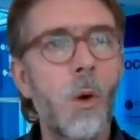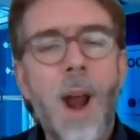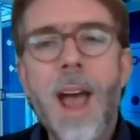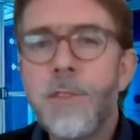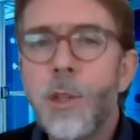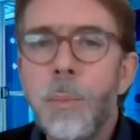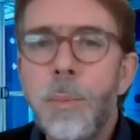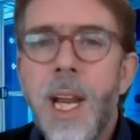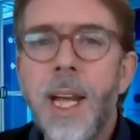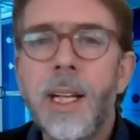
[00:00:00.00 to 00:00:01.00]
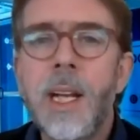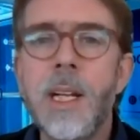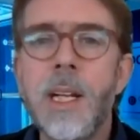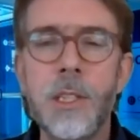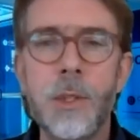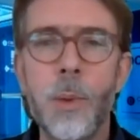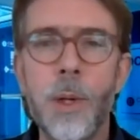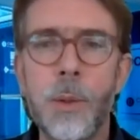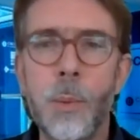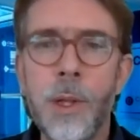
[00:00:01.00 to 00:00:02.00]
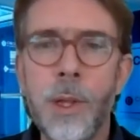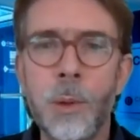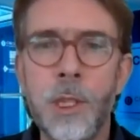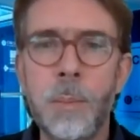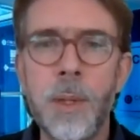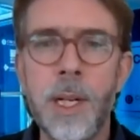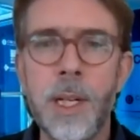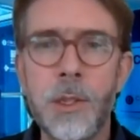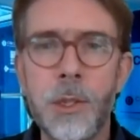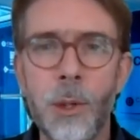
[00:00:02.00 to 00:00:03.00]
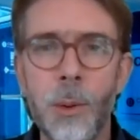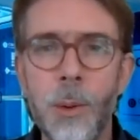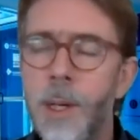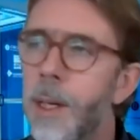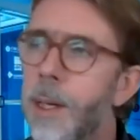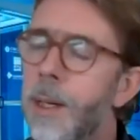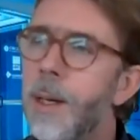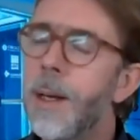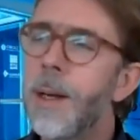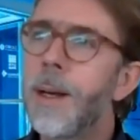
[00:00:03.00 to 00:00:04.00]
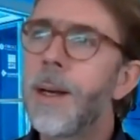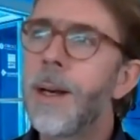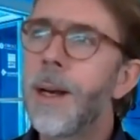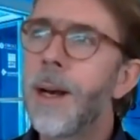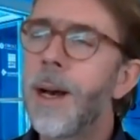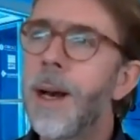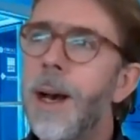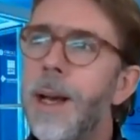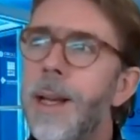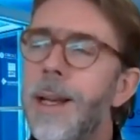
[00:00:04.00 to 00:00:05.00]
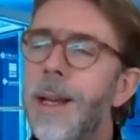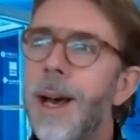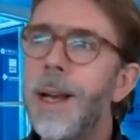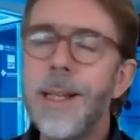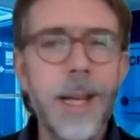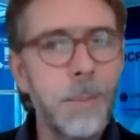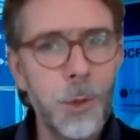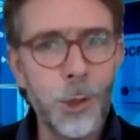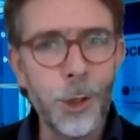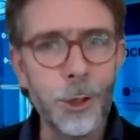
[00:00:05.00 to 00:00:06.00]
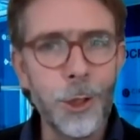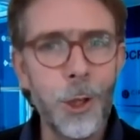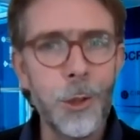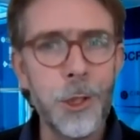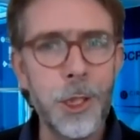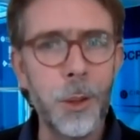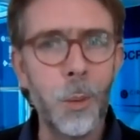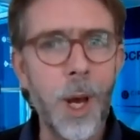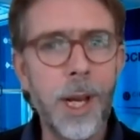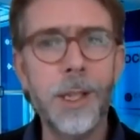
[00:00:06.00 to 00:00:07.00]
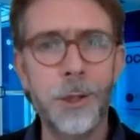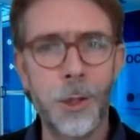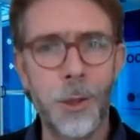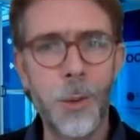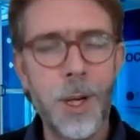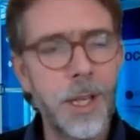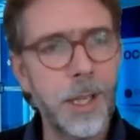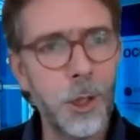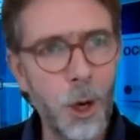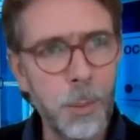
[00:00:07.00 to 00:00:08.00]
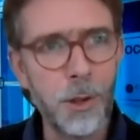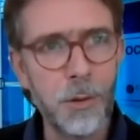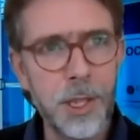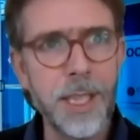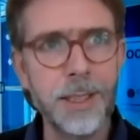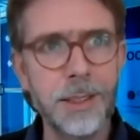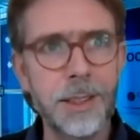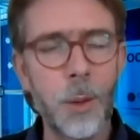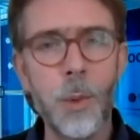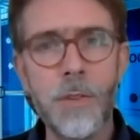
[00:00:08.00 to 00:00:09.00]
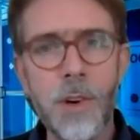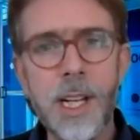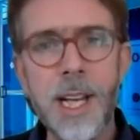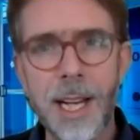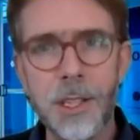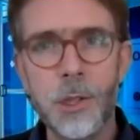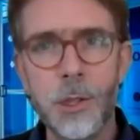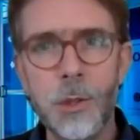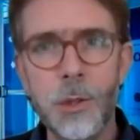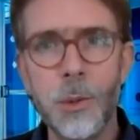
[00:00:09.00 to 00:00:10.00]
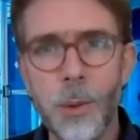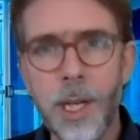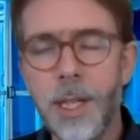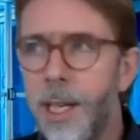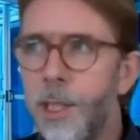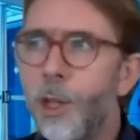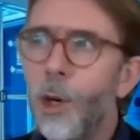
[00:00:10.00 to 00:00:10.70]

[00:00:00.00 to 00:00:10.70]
or have not been engaged with OCP. So I came to the conclusion a while ago that a couple of things that we really had to do in